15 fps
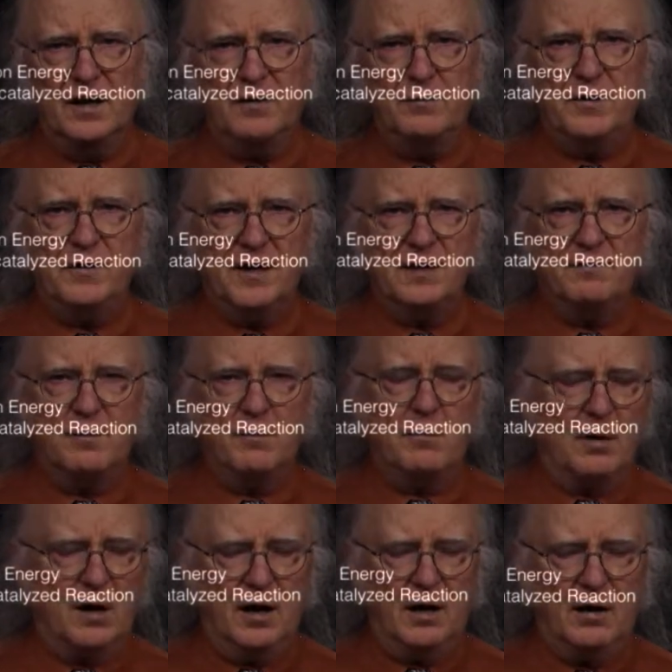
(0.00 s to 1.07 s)
If we think of a,
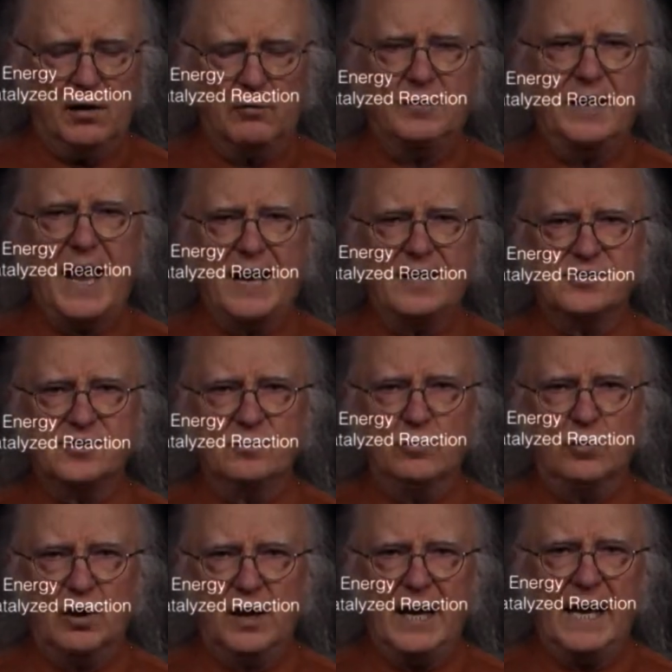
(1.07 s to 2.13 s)
uh, a reaction
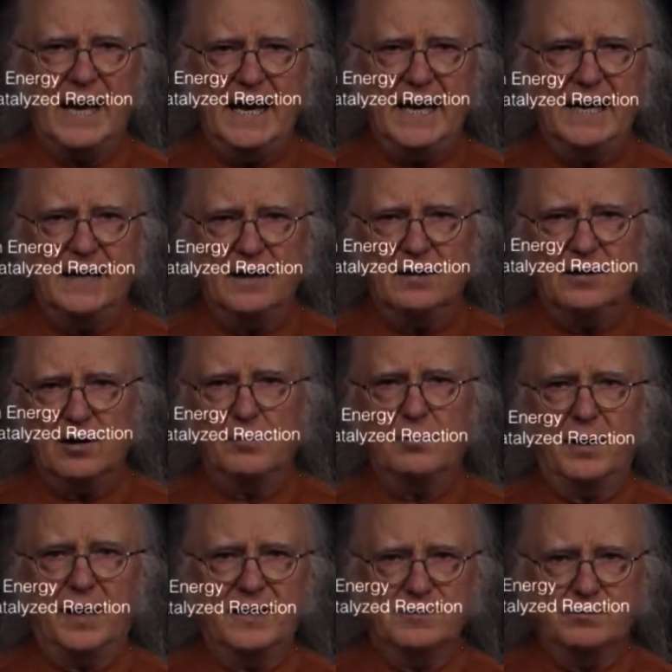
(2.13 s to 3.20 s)
where A
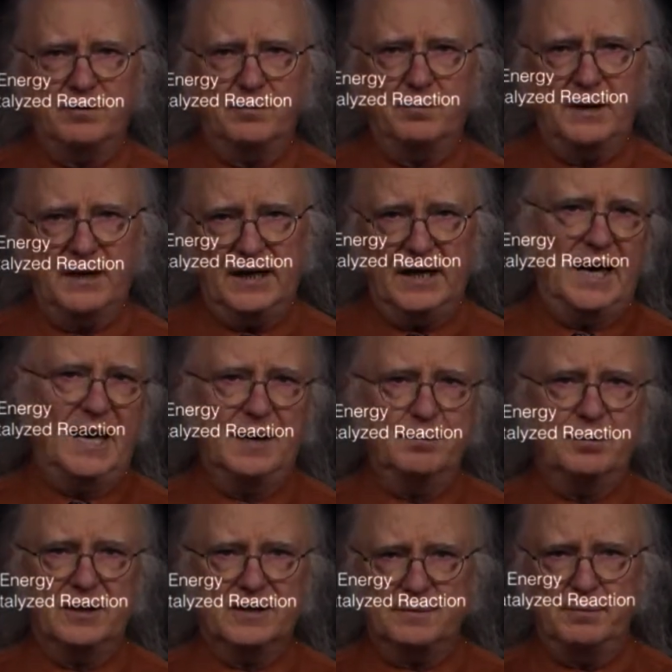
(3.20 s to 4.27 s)
combines with B, A
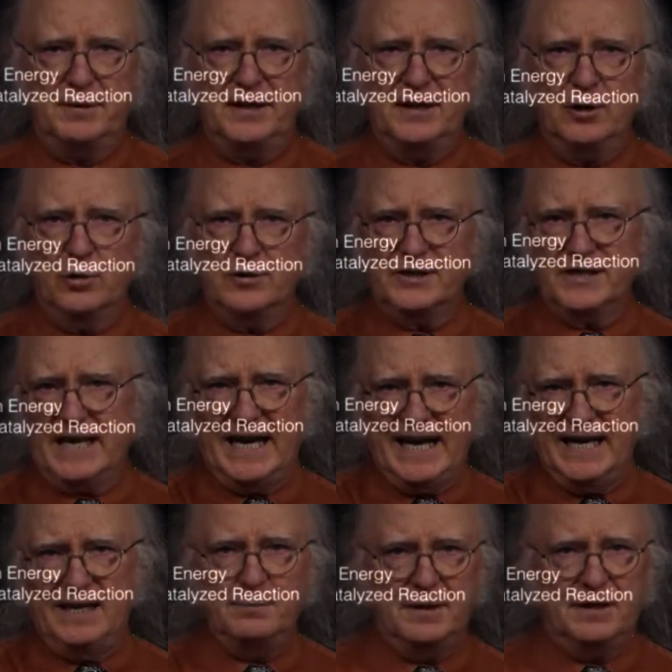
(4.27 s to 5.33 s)
plus B goes to
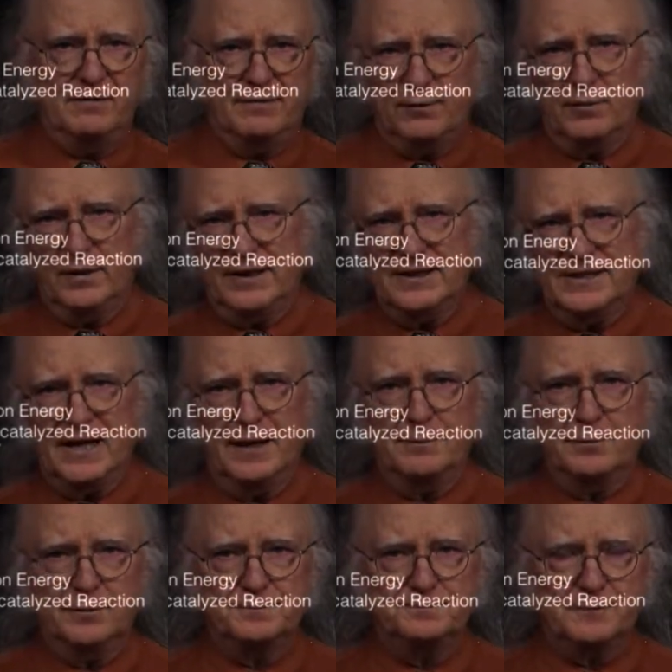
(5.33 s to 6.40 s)
A B, for
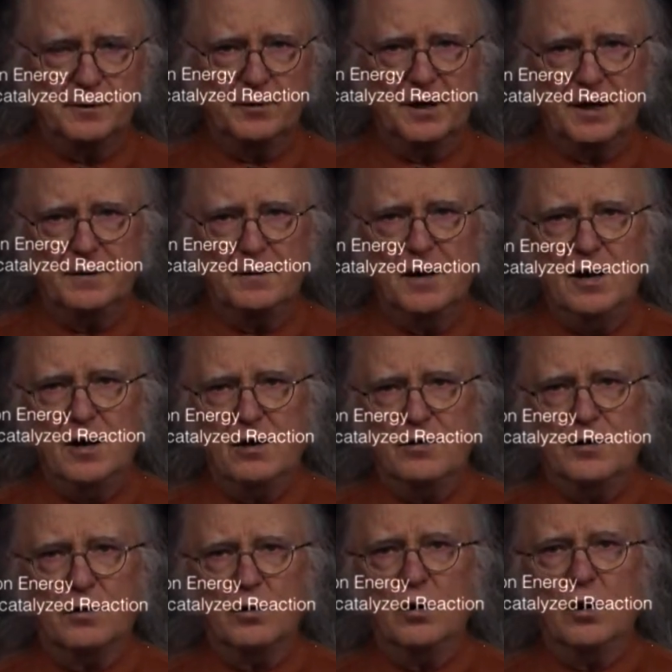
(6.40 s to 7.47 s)
example, okay?
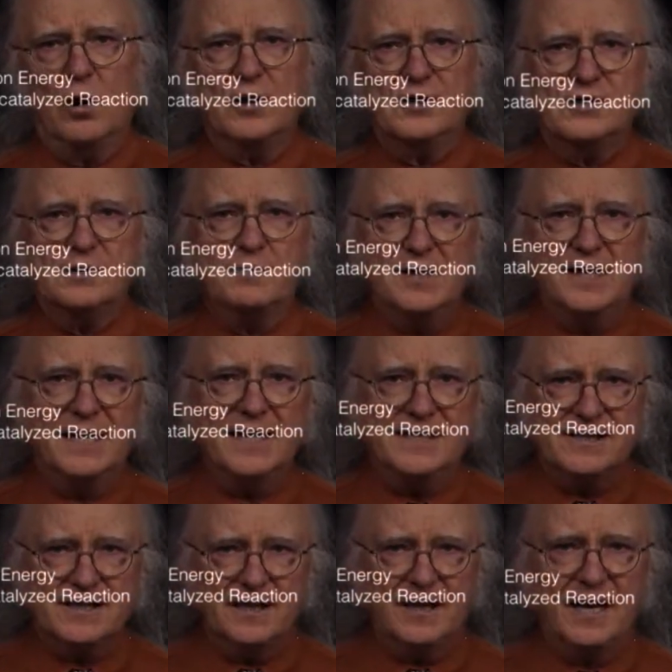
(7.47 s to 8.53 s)
There are some
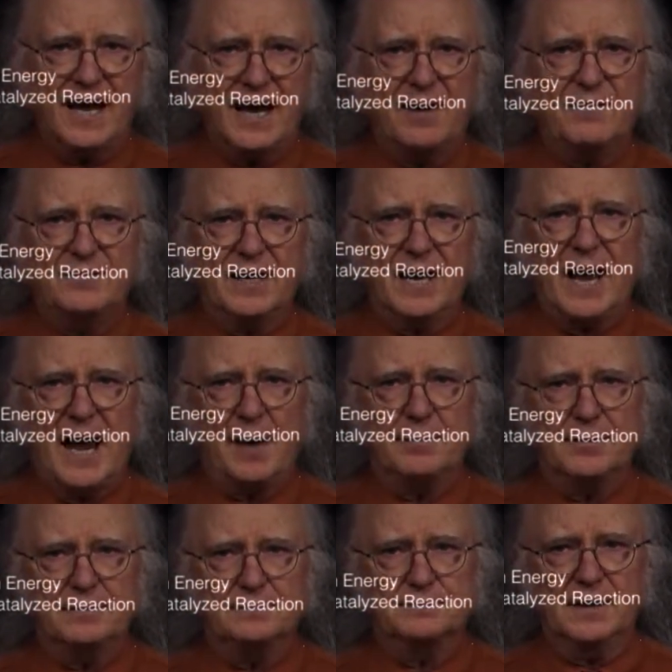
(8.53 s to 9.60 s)
things that have to
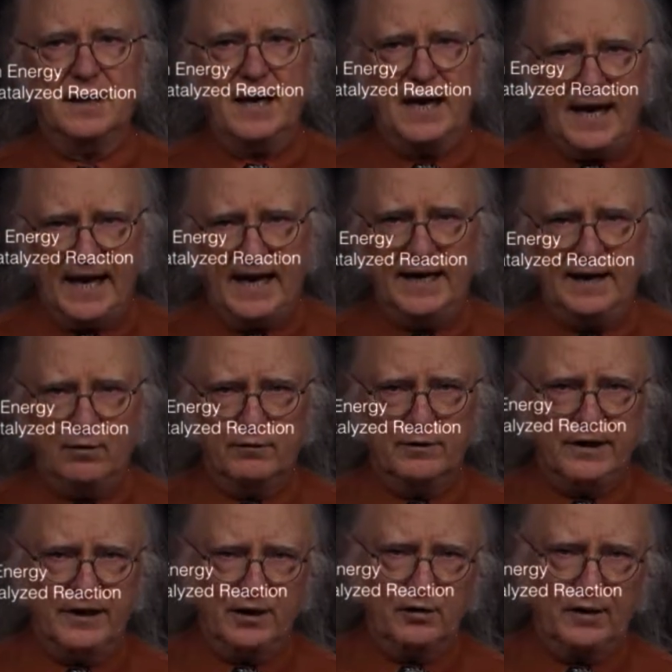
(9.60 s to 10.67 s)
happen. A over
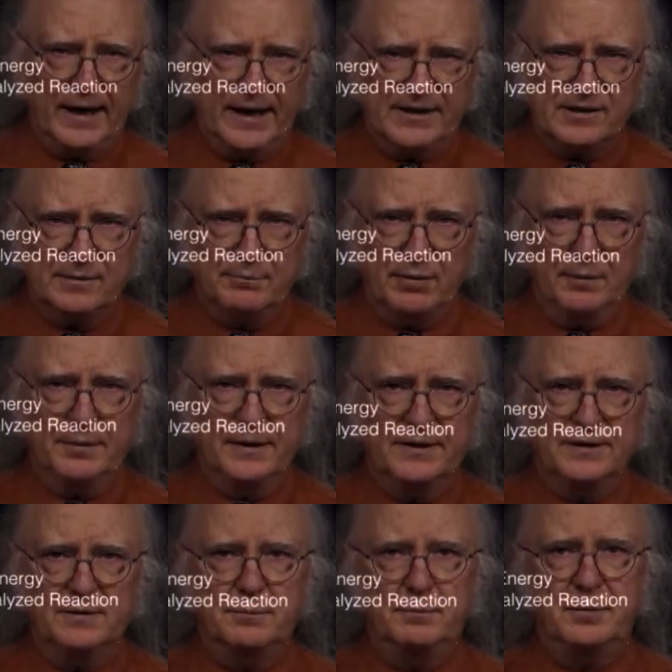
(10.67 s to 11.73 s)
here has to bump
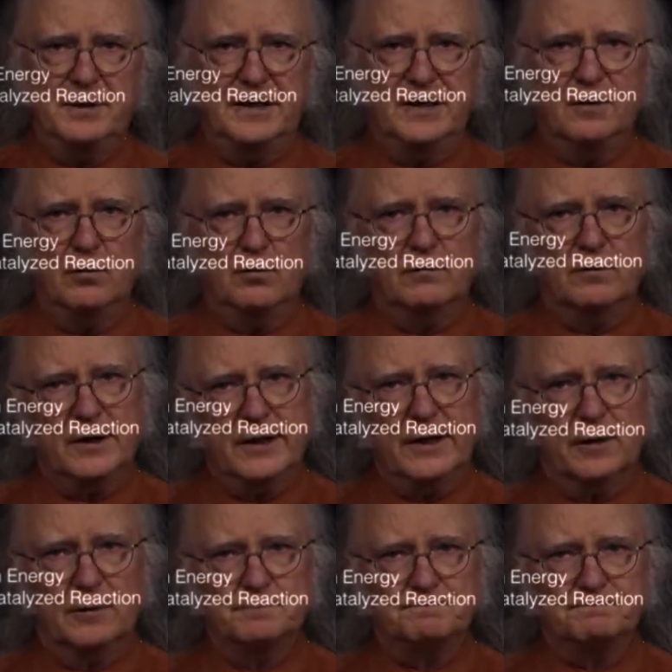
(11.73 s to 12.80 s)
into B over
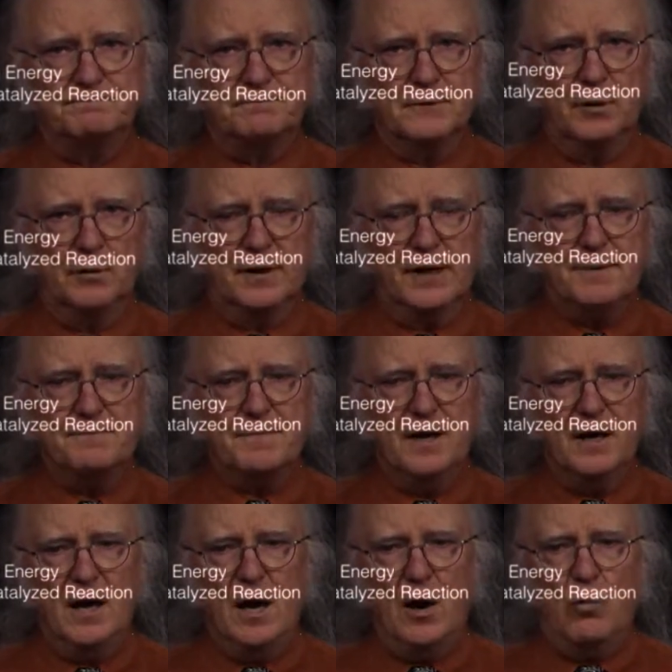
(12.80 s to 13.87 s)
here, okay?
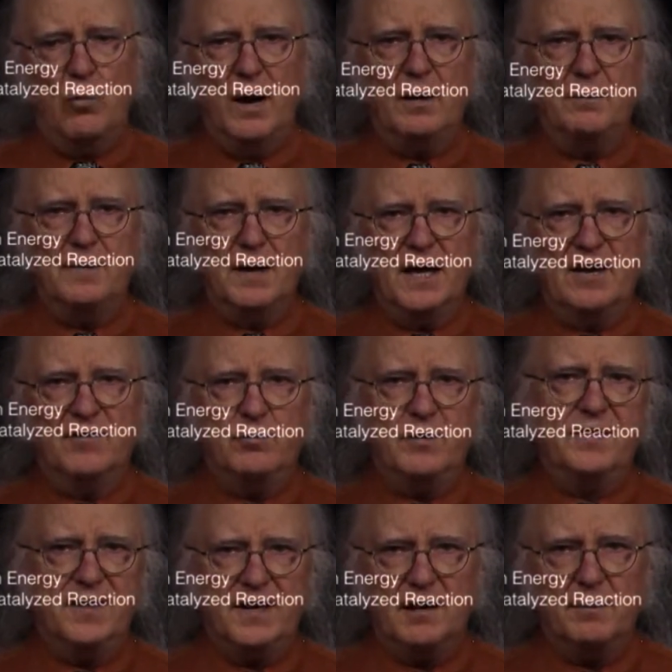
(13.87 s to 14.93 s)
Well, if we
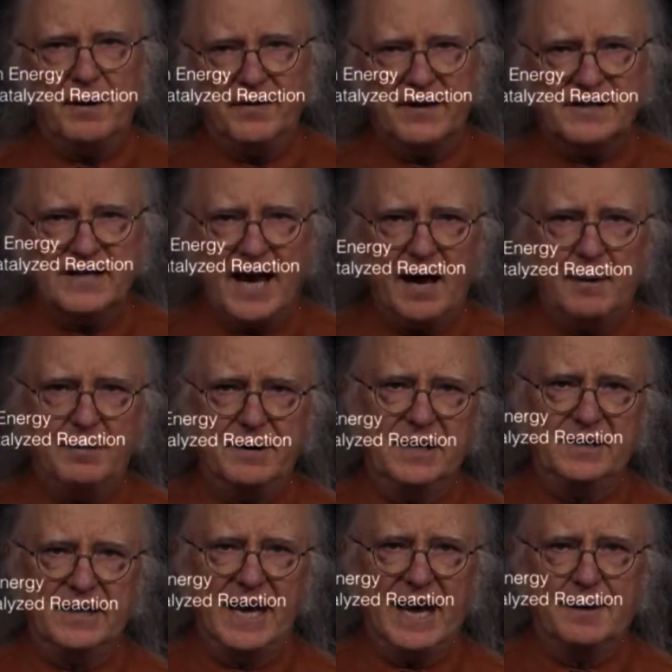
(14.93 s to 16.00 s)
think about this happening
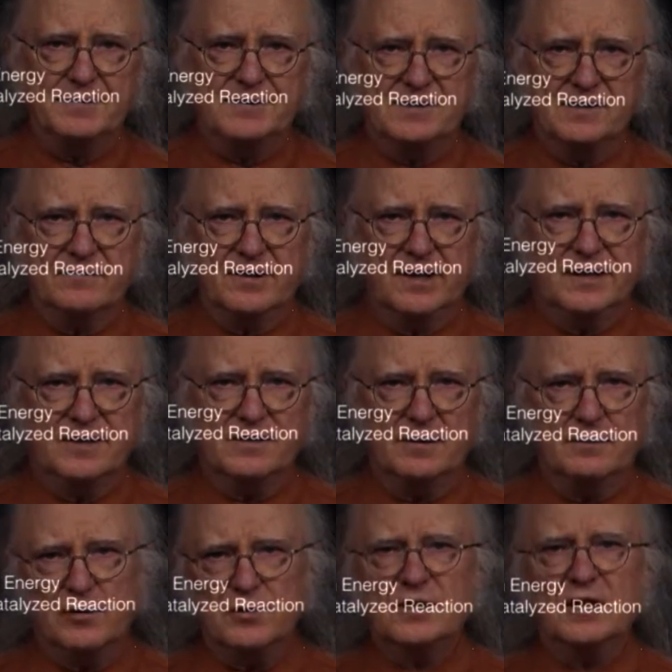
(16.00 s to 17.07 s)
in the absence of an
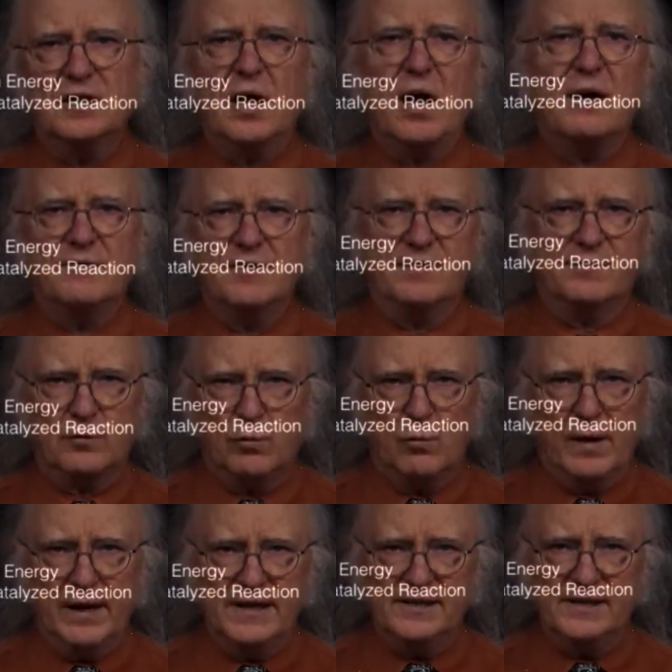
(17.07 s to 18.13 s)
enzyme, there's a lot of different
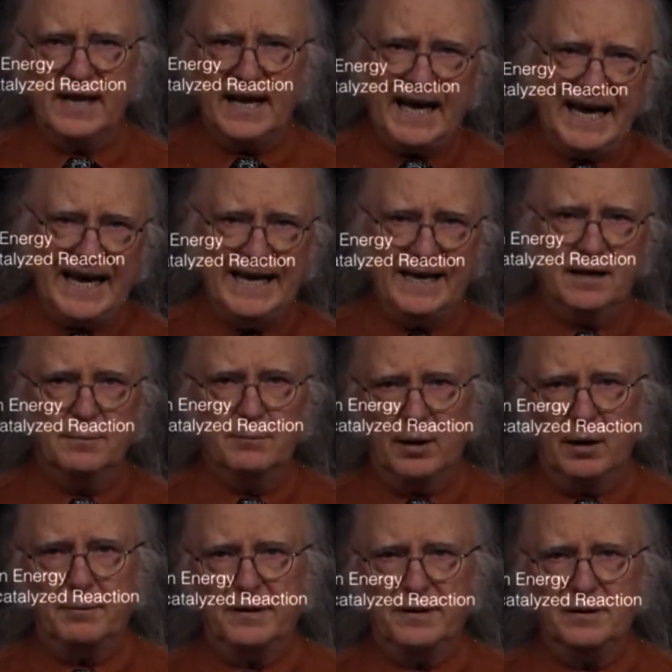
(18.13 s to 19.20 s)
ways that A could
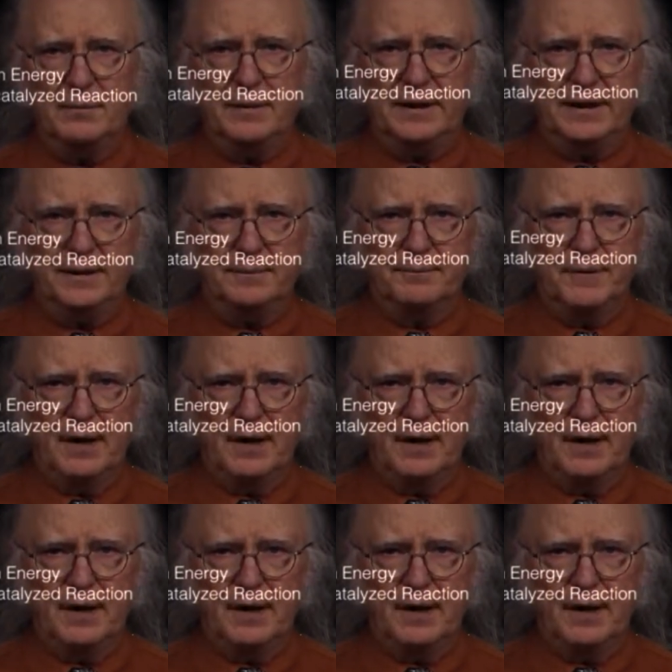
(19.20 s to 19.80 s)
bump into B.